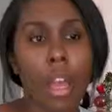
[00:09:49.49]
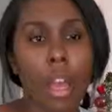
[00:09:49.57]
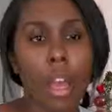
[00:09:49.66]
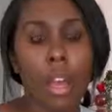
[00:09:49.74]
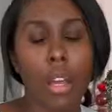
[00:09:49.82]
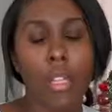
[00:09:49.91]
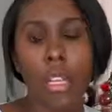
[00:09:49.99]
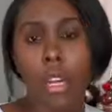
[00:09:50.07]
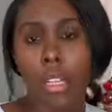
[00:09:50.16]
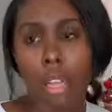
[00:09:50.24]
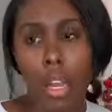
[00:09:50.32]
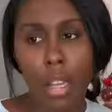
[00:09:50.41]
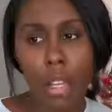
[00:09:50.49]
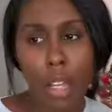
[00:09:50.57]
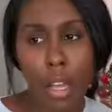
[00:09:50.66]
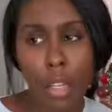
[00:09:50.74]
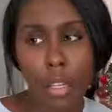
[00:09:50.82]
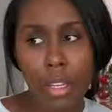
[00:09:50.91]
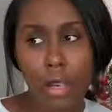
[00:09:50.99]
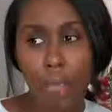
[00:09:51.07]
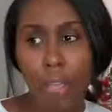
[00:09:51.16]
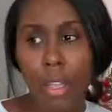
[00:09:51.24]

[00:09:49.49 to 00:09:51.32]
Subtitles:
yada, yada, yada.